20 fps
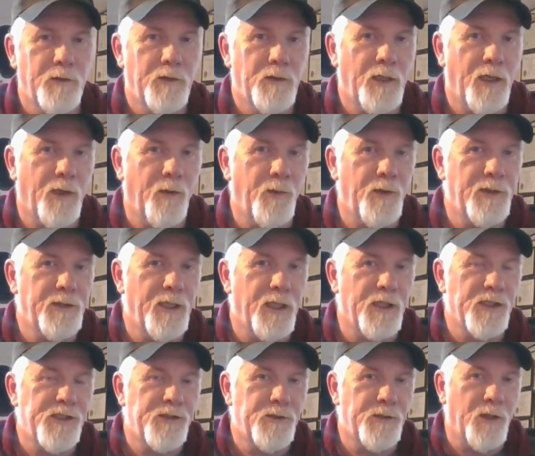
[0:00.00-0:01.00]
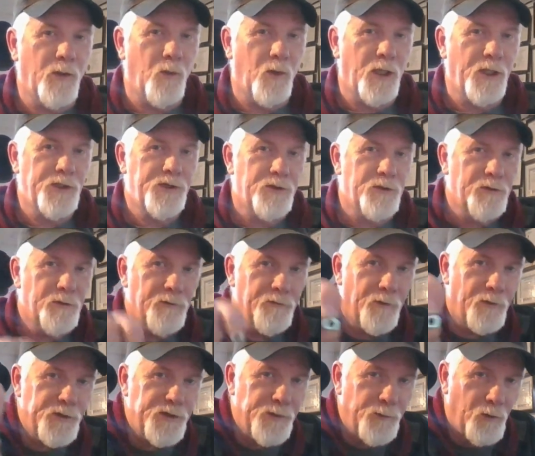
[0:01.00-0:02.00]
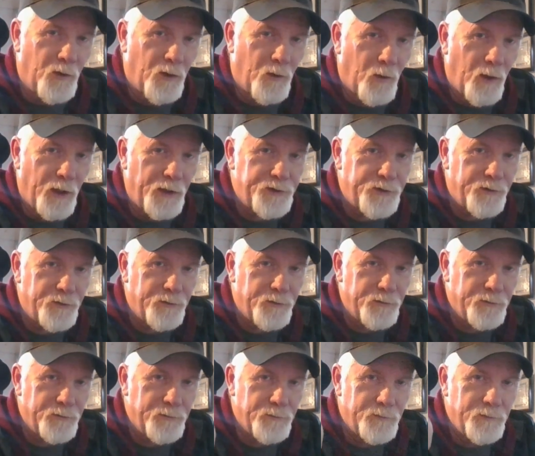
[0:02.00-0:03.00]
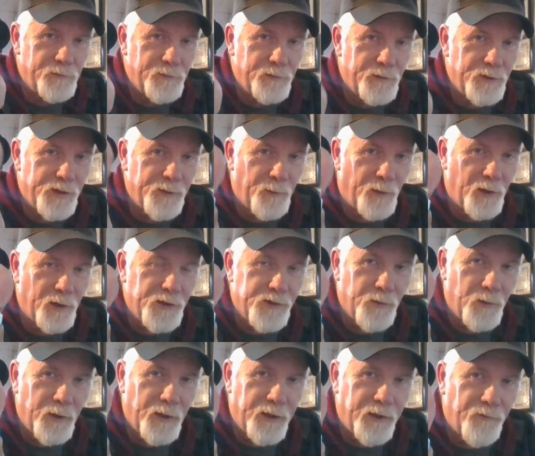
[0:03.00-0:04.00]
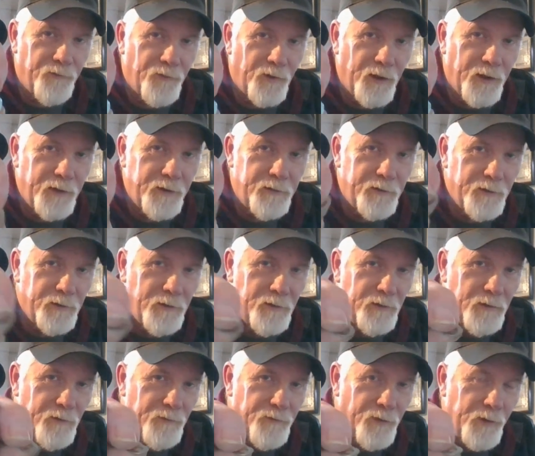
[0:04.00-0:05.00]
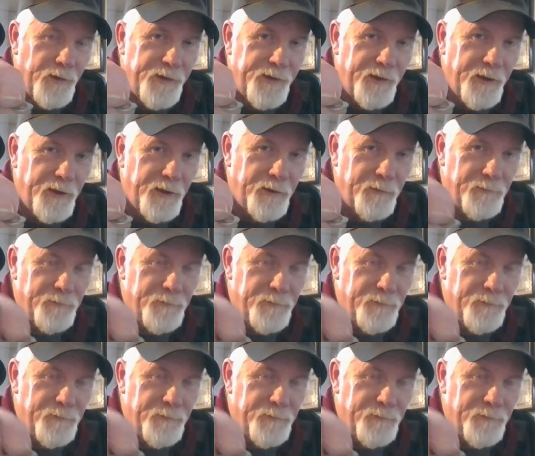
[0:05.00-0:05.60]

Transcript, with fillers: I went and got a, a washer, very small washer, smallest one I could find very thin.